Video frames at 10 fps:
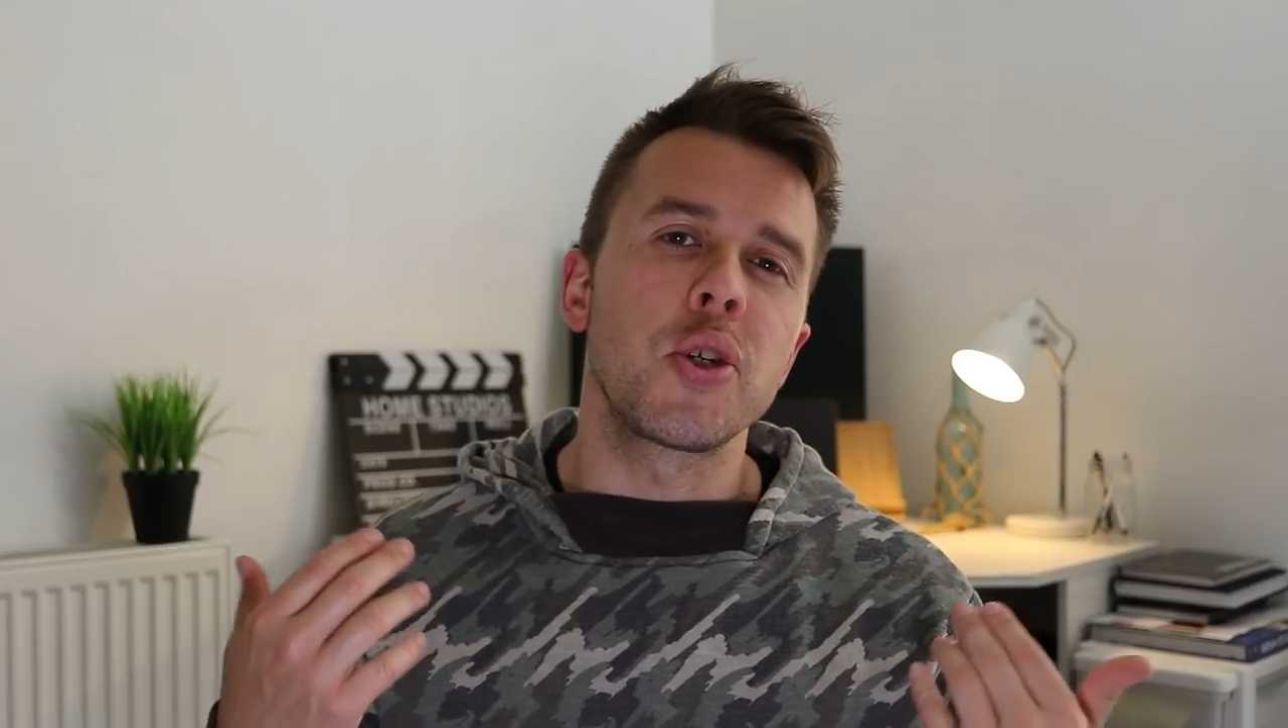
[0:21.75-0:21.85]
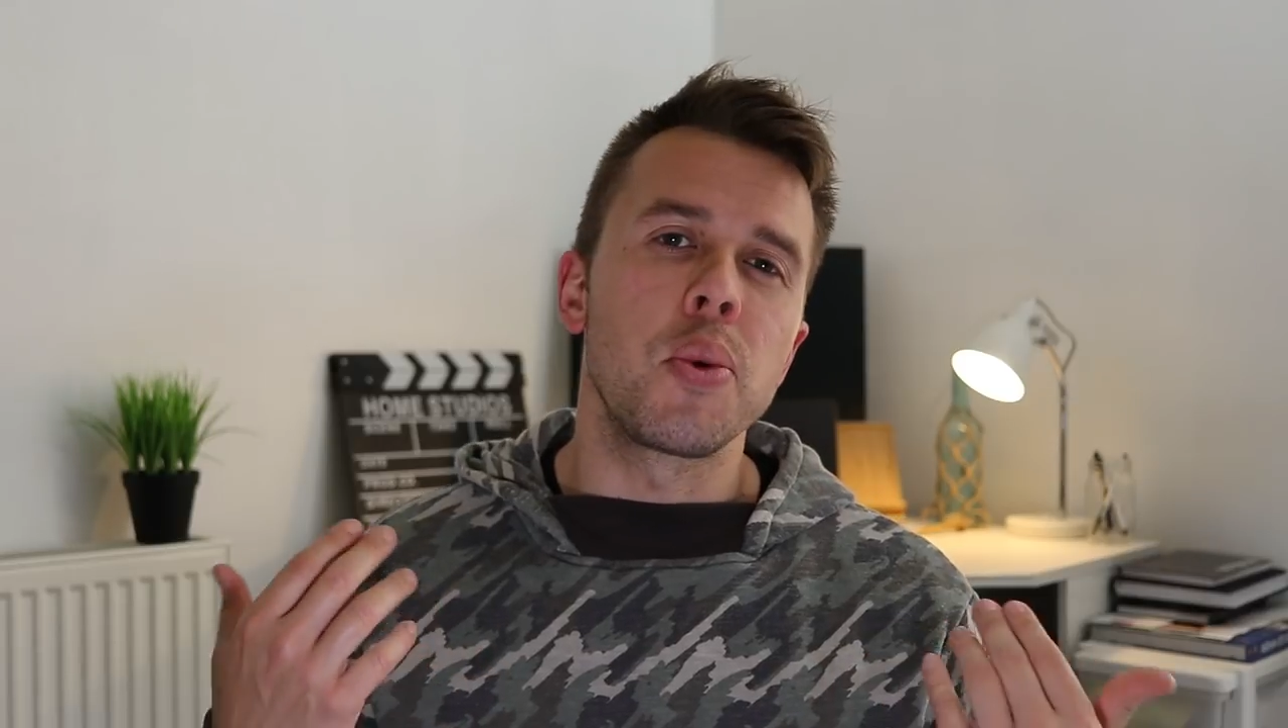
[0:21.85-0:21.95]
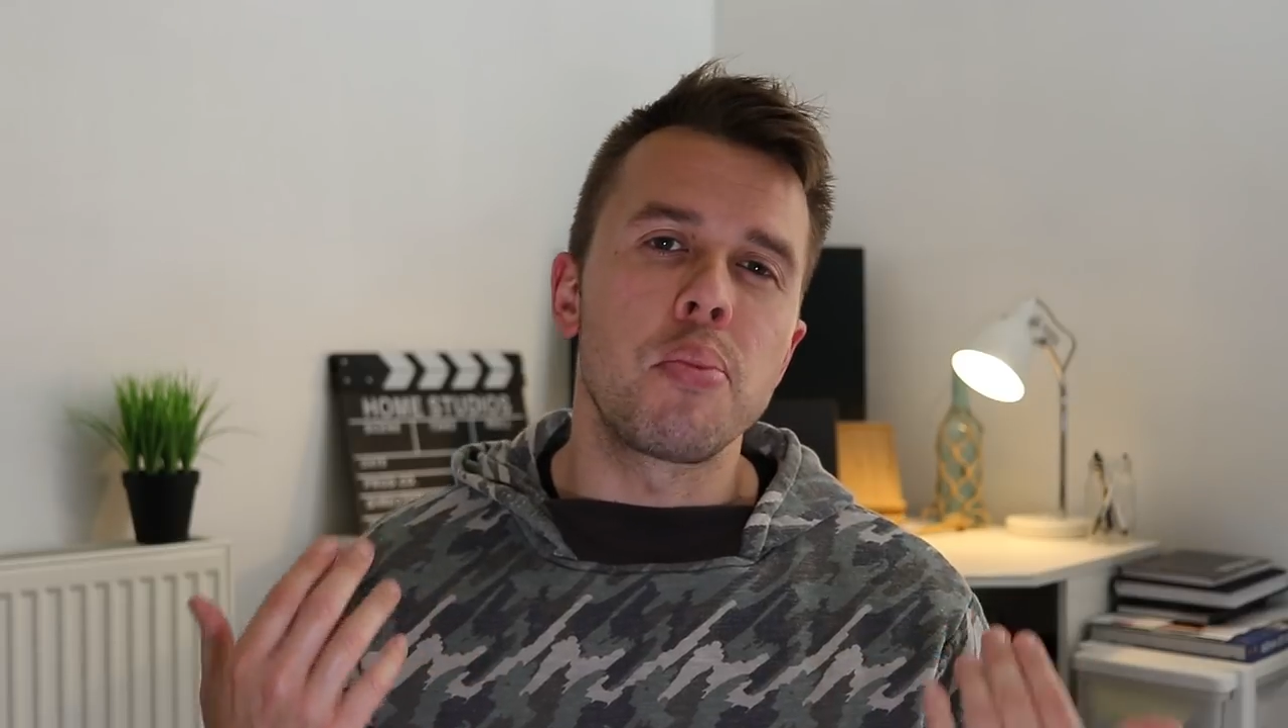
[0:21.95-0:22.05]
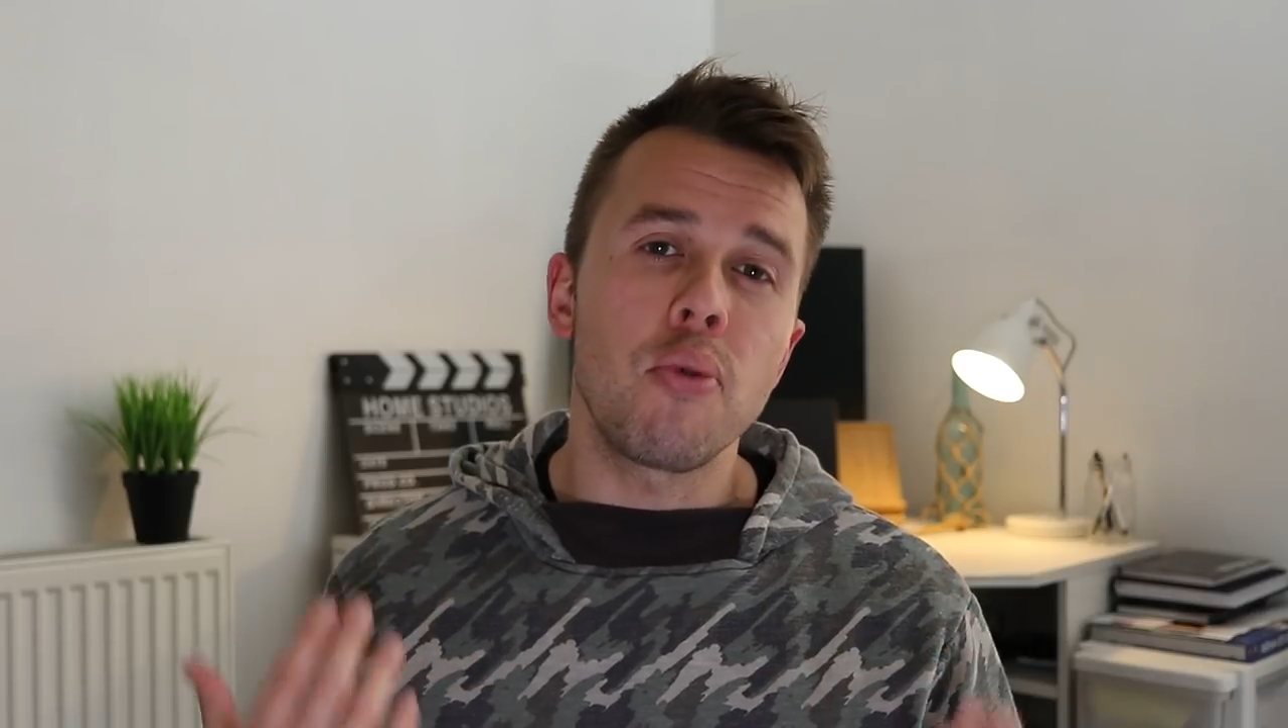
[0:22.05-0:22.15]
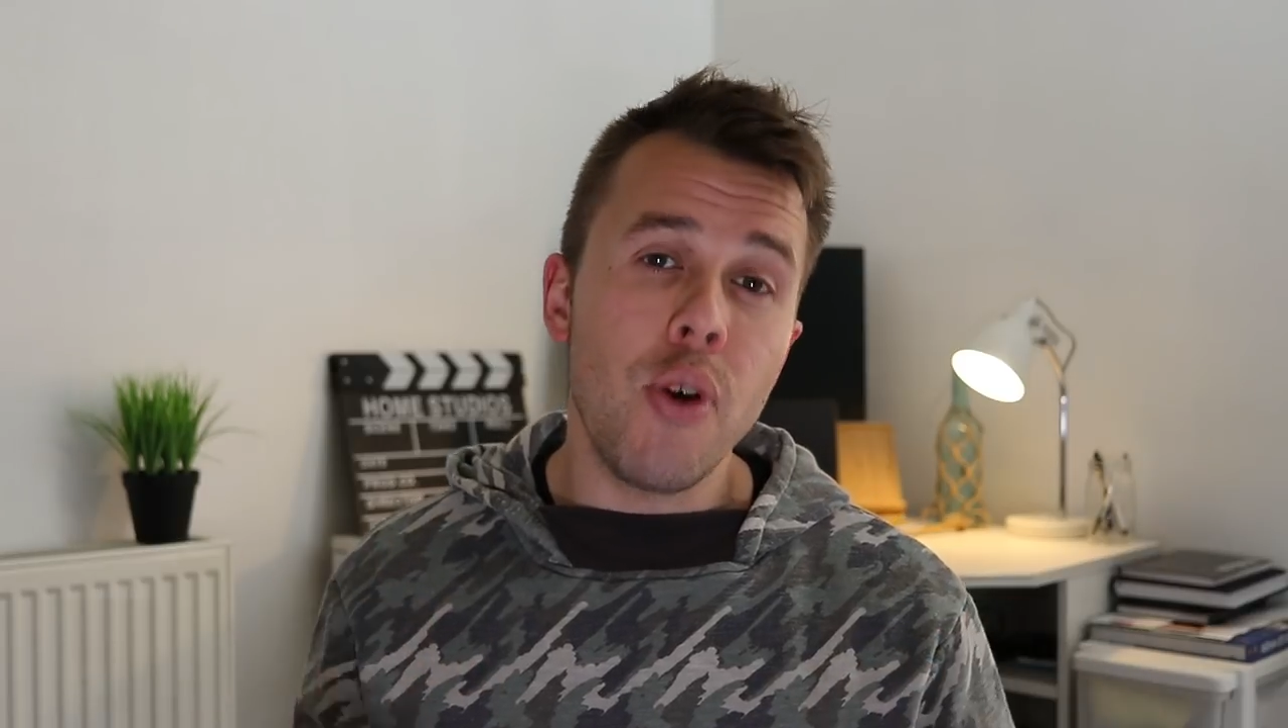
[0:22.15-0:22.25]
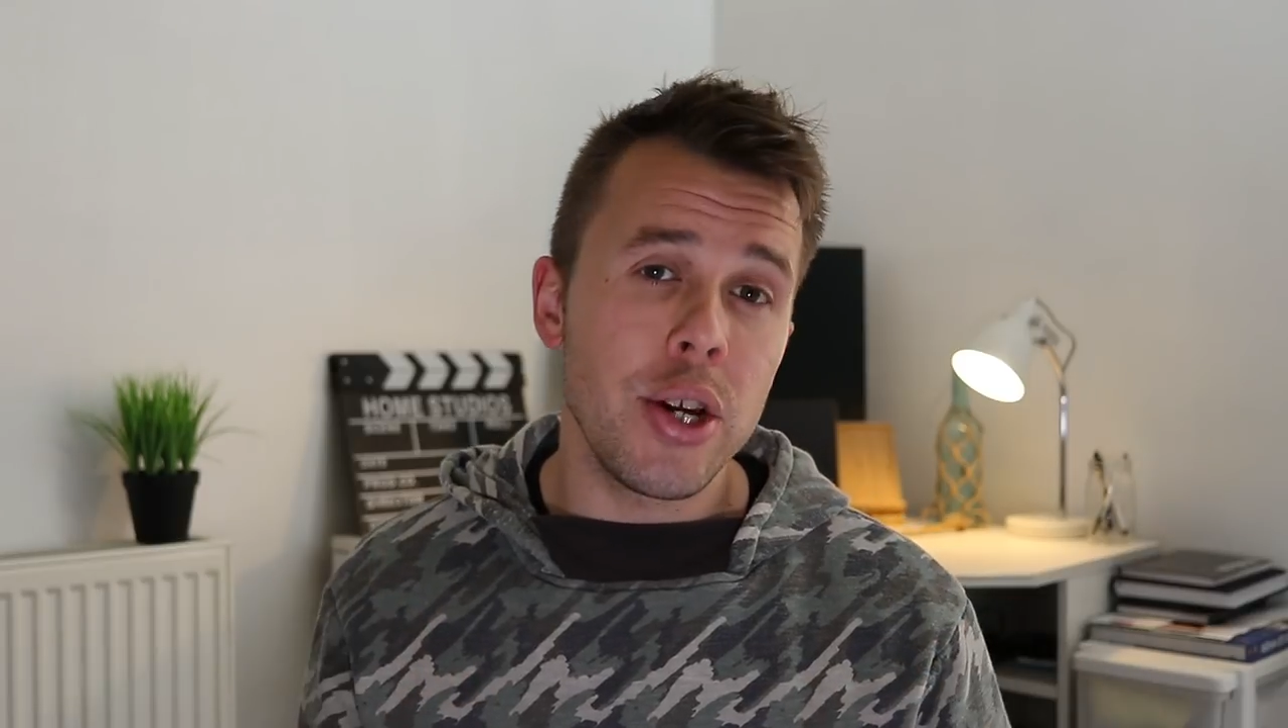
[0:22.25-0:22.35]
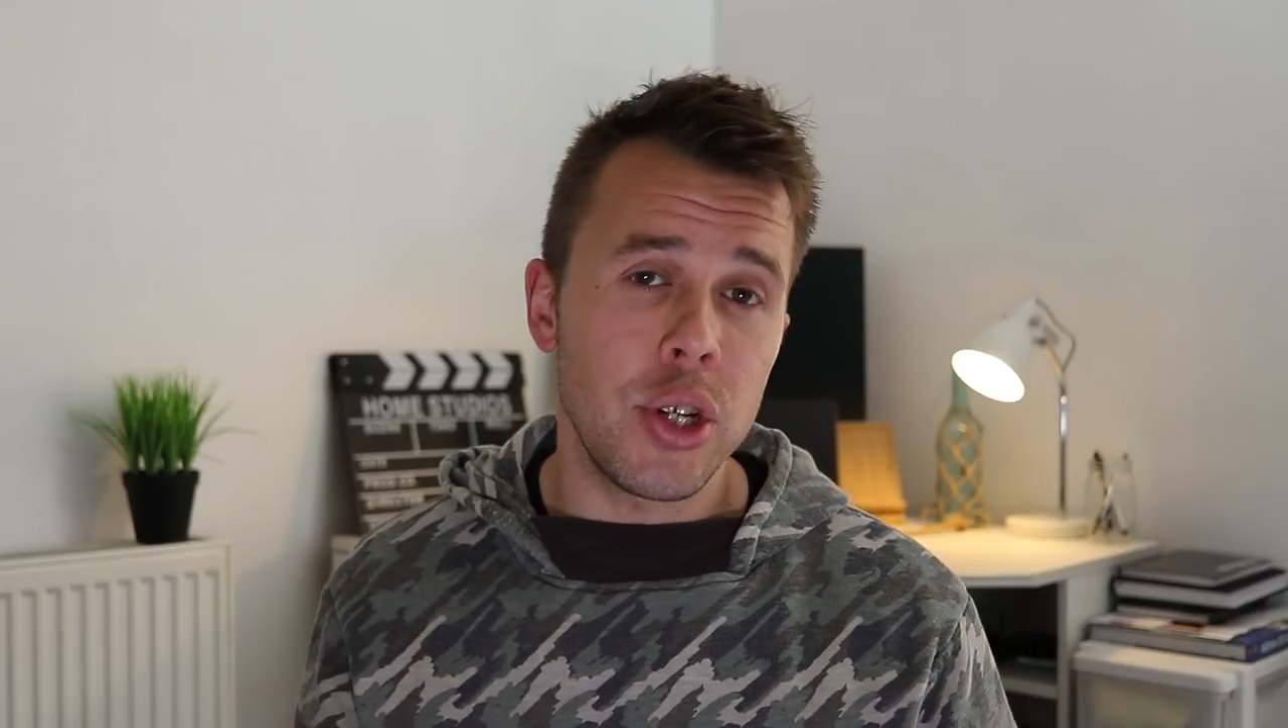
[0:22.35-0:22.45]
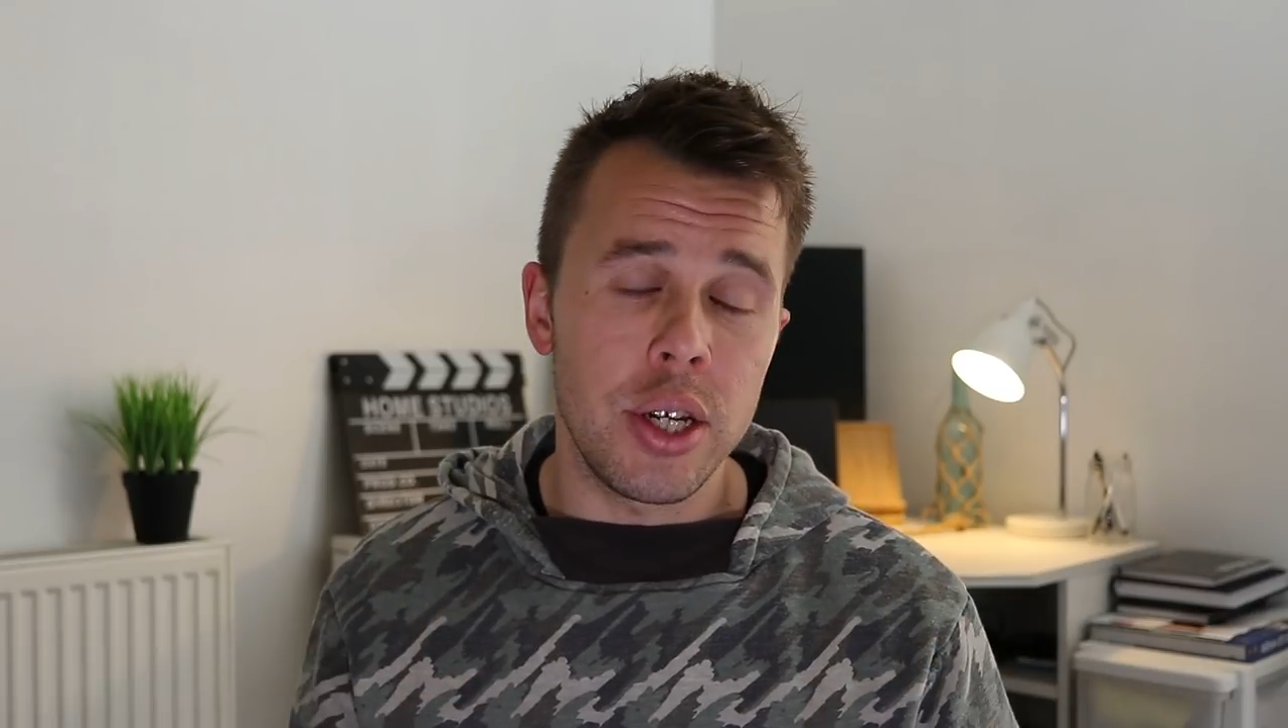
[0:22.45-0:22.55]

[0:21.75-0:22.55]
compression